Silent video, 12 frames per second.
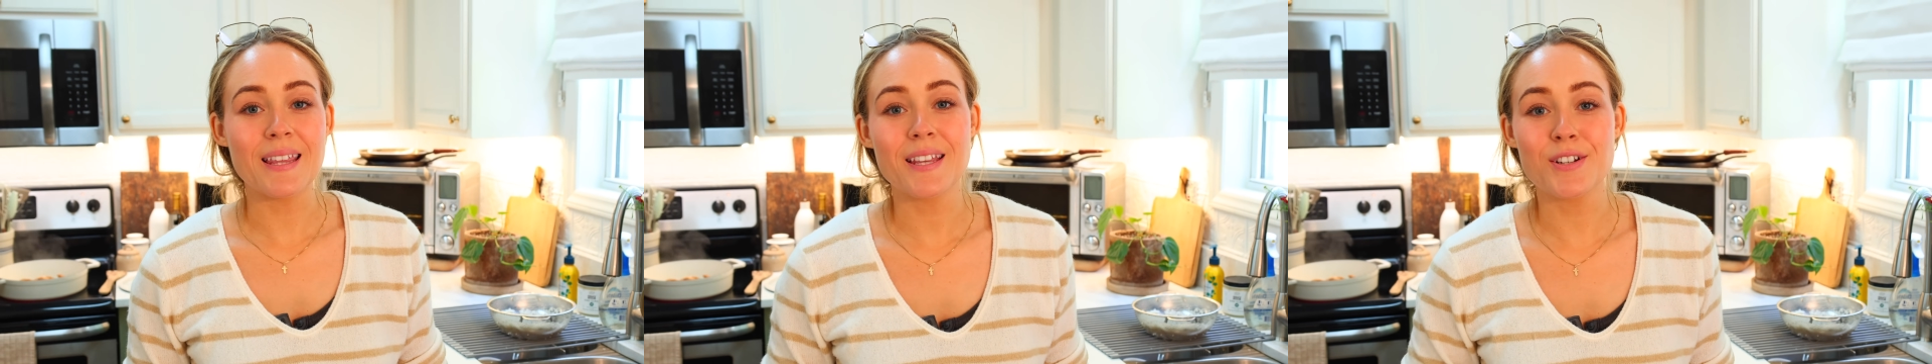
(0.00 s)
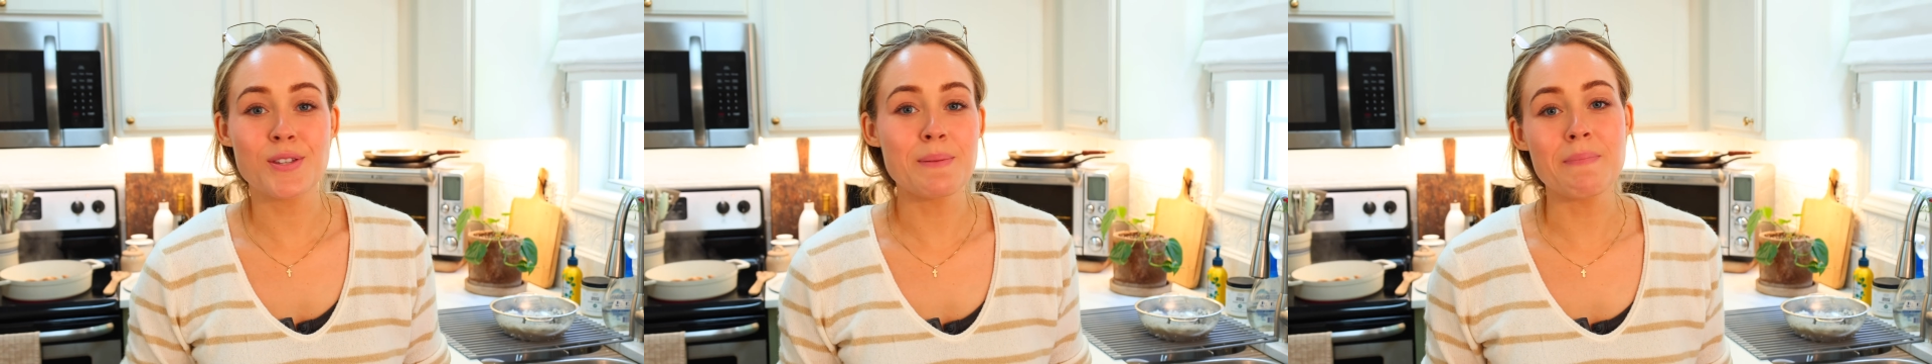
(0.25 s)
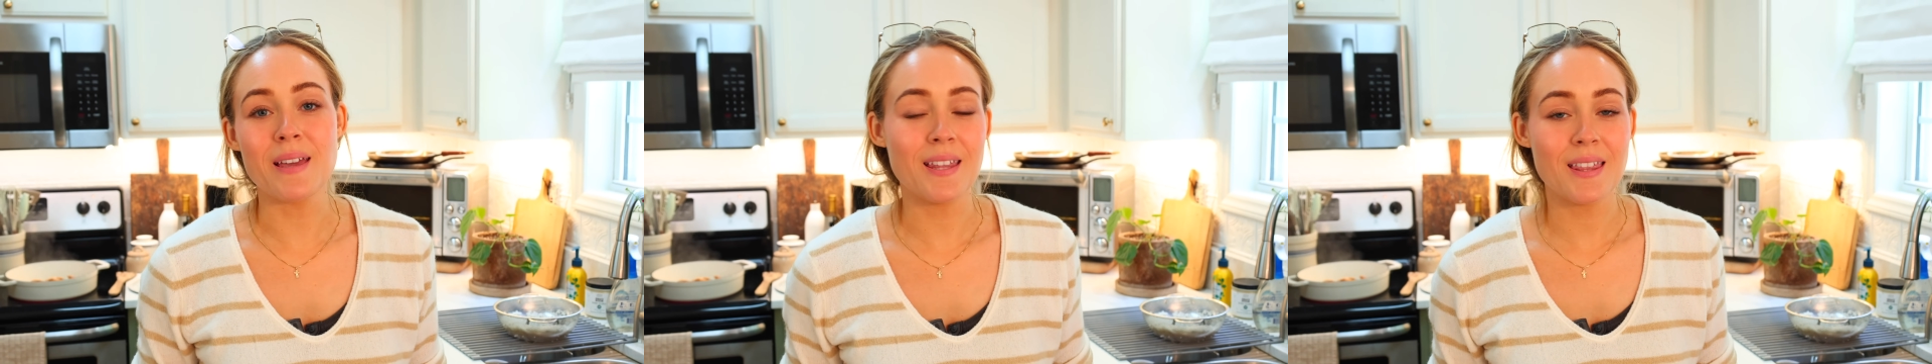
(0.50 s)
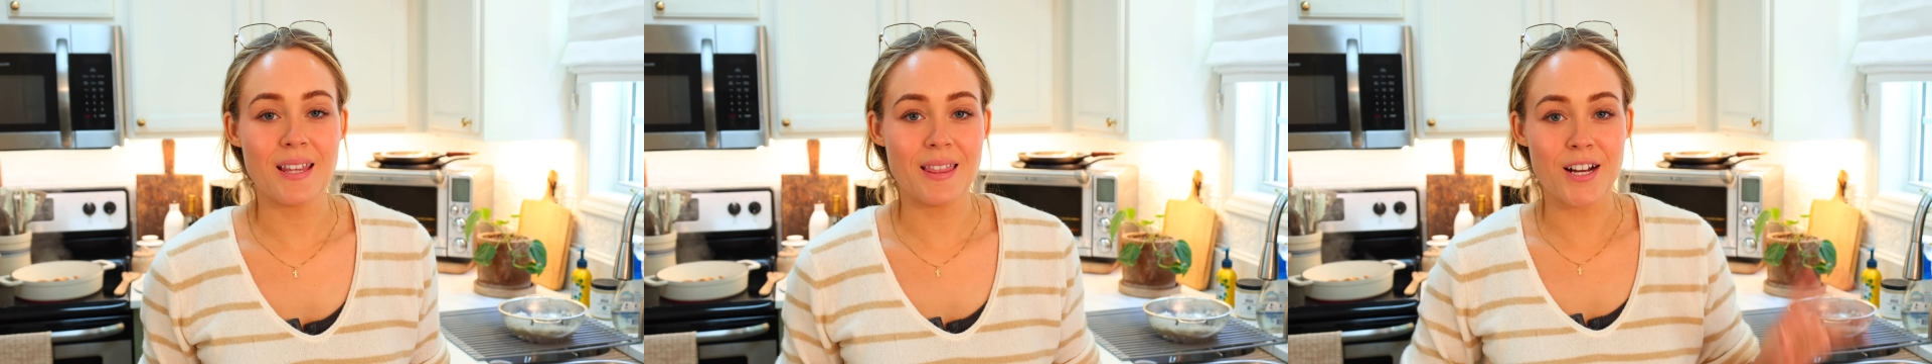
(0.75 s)
there's a
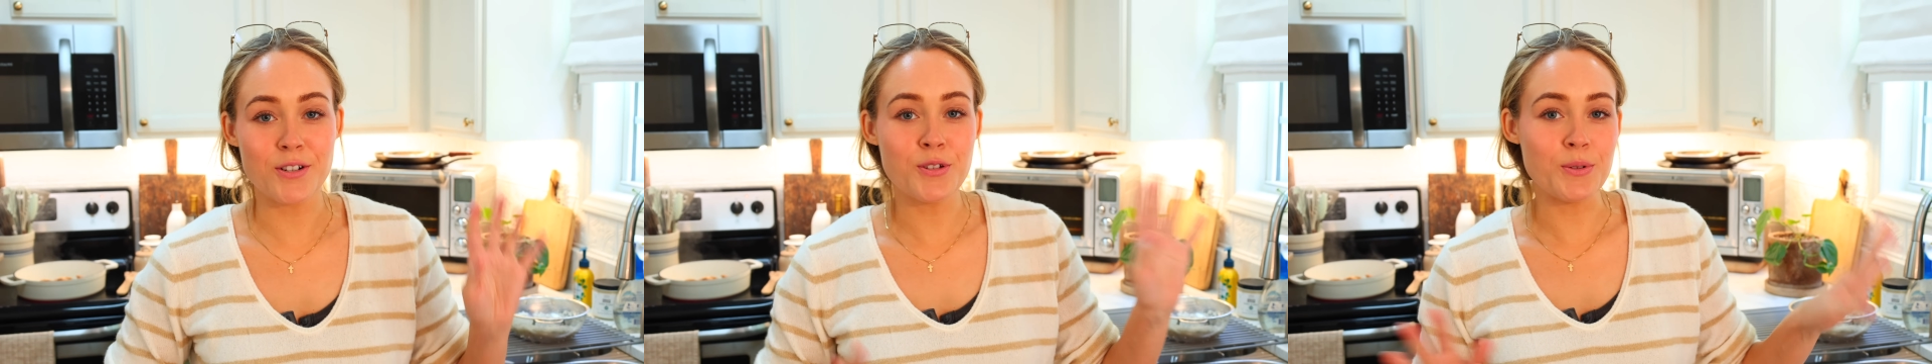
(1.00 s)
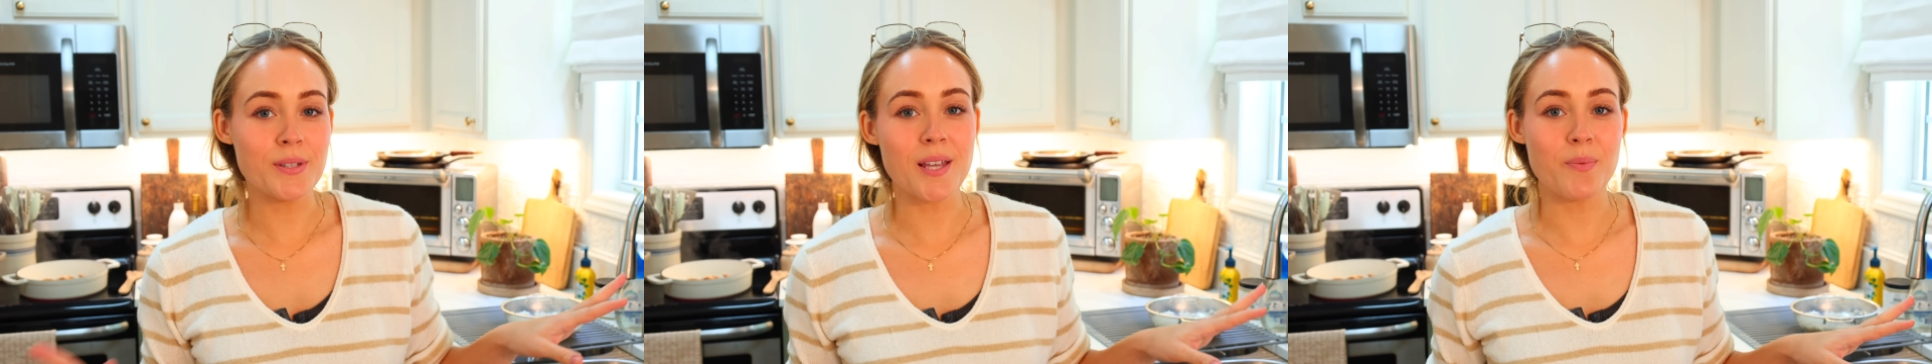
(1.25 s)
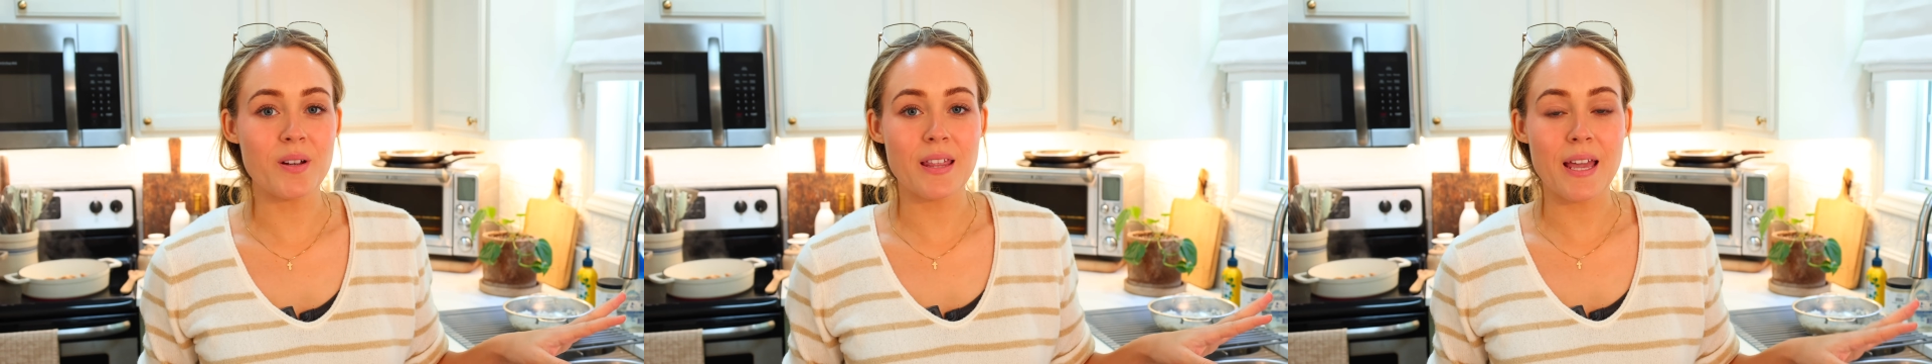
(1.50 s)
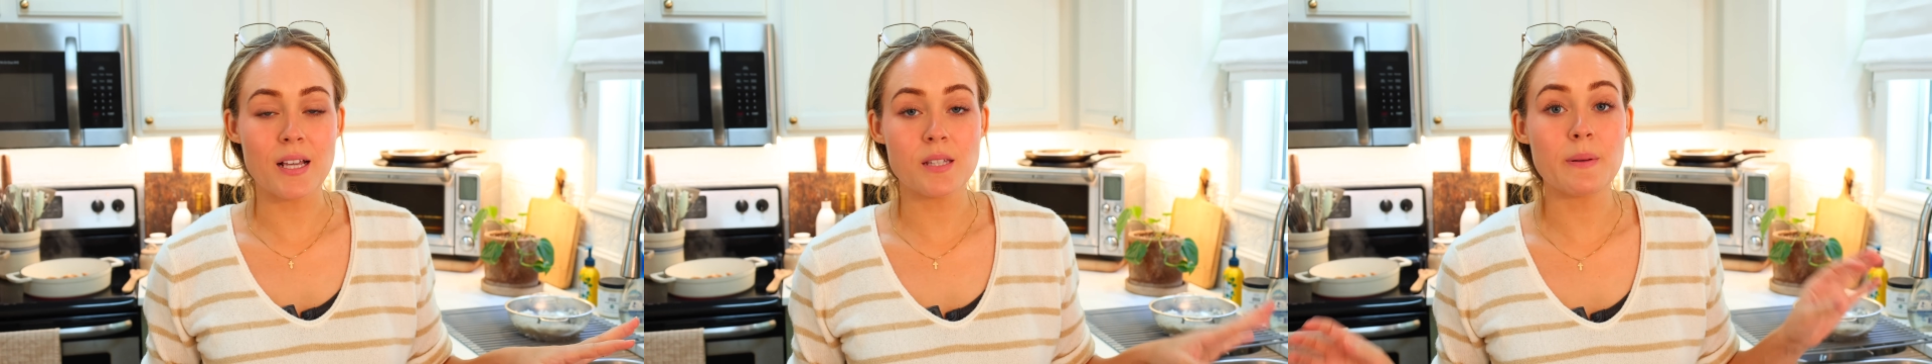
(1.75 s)
myth that they're 2 separate things,